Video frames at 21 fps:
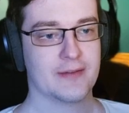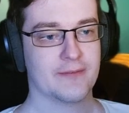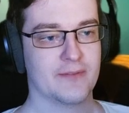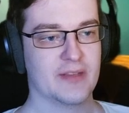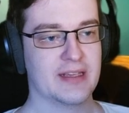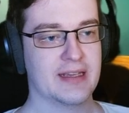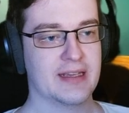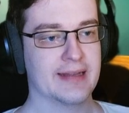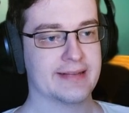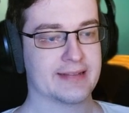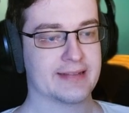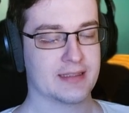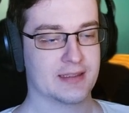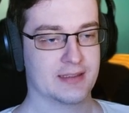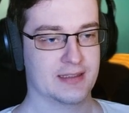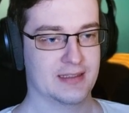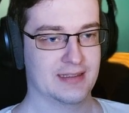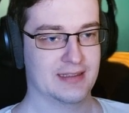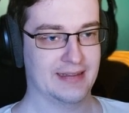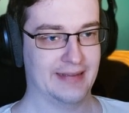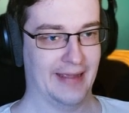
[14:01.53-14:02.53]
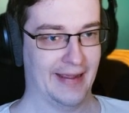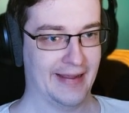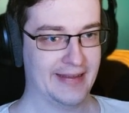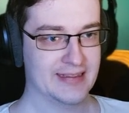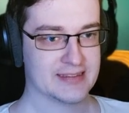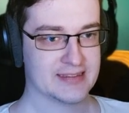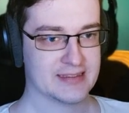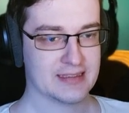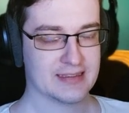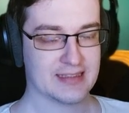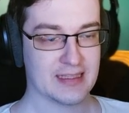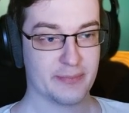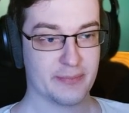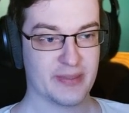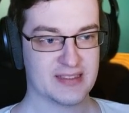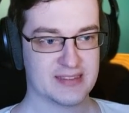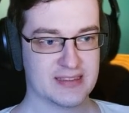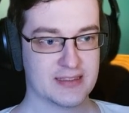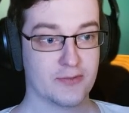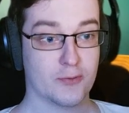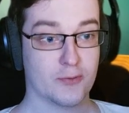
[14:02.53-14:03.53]
we get haste
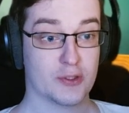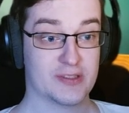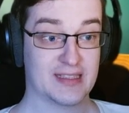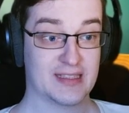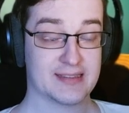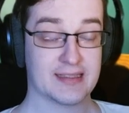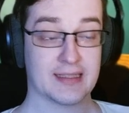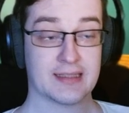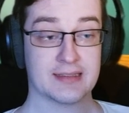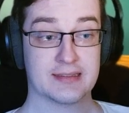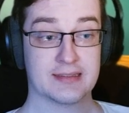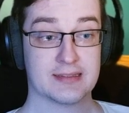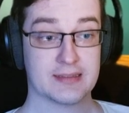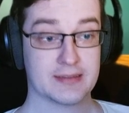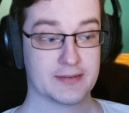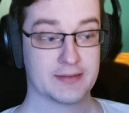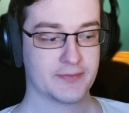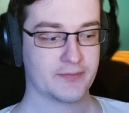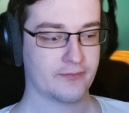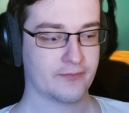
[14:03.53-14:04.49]
10% for 6 seconds.